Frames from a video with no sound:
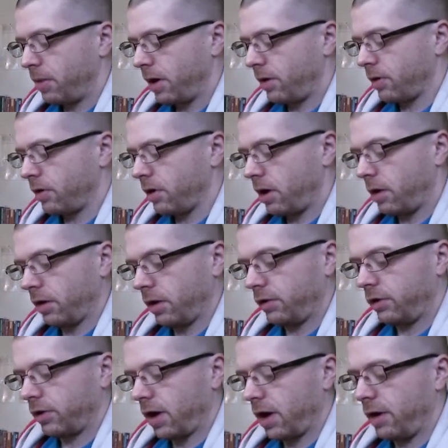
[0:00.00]
by their
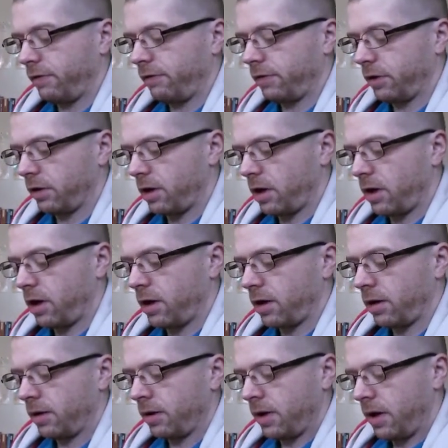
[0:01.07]
knowledge of the
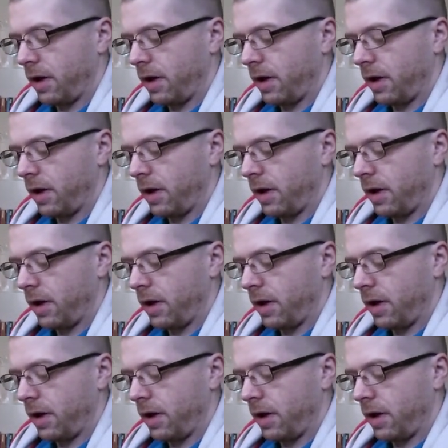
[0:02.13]
law,